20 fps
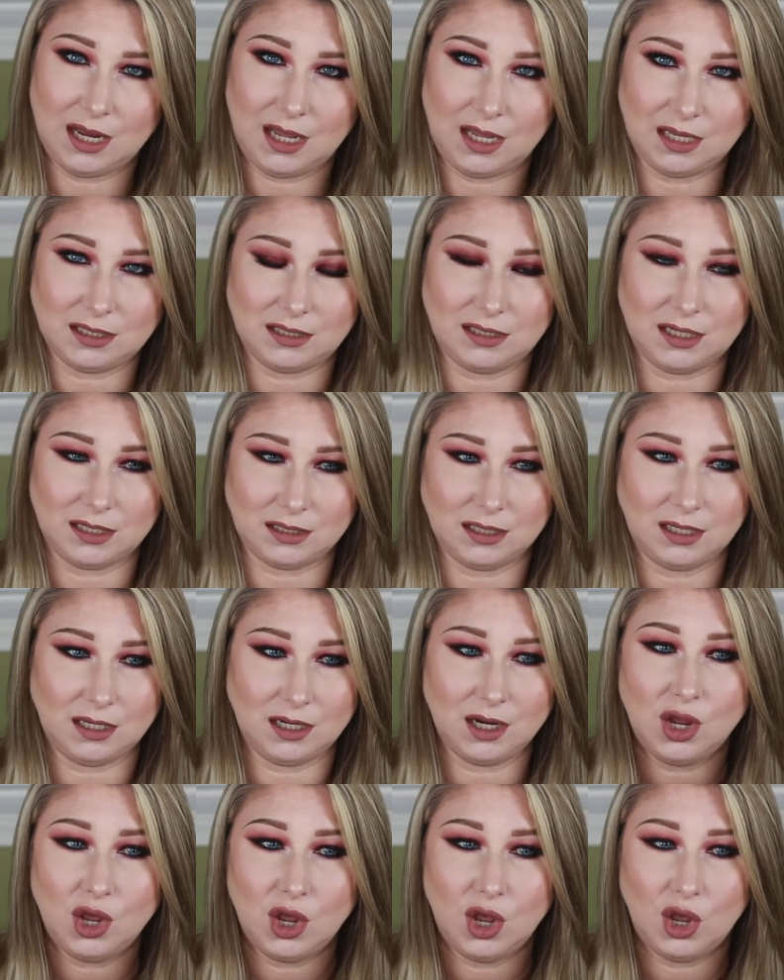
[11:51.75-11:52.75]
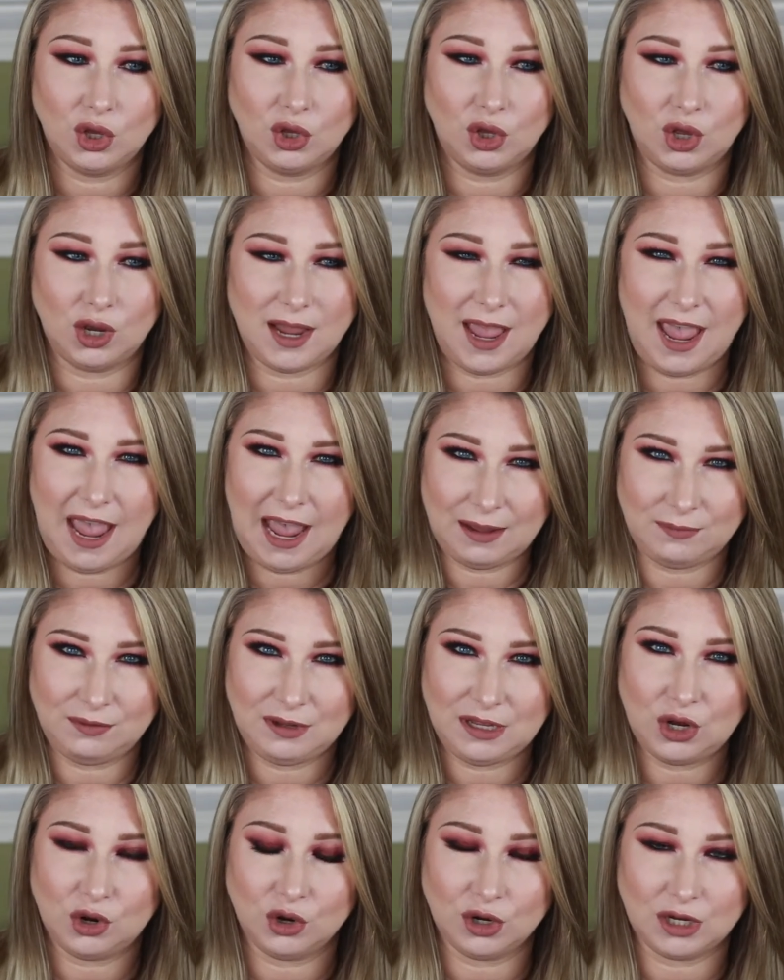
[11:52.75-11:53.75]
It doesn't look
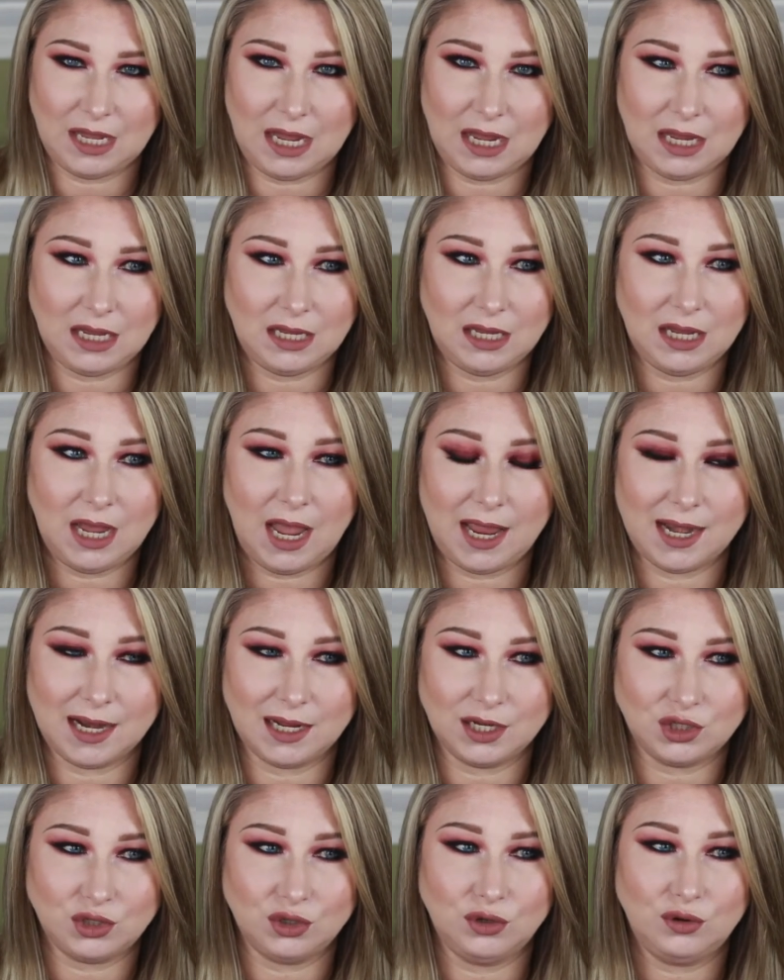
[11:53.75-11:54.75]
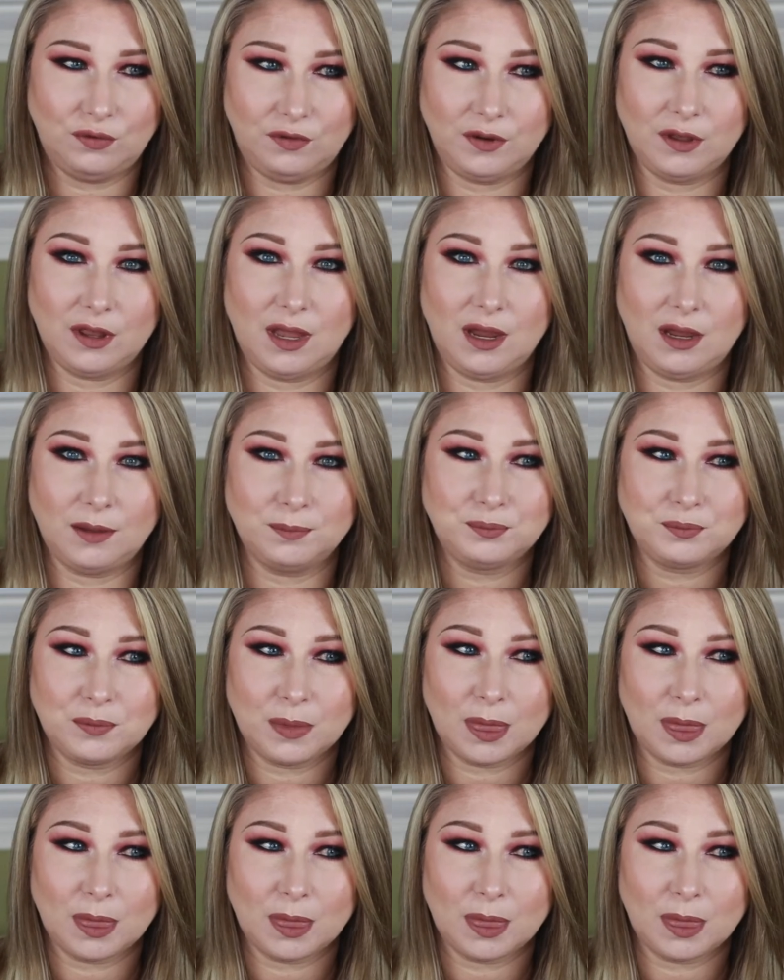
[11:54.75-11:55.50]
heavy or cakey, and I do feel like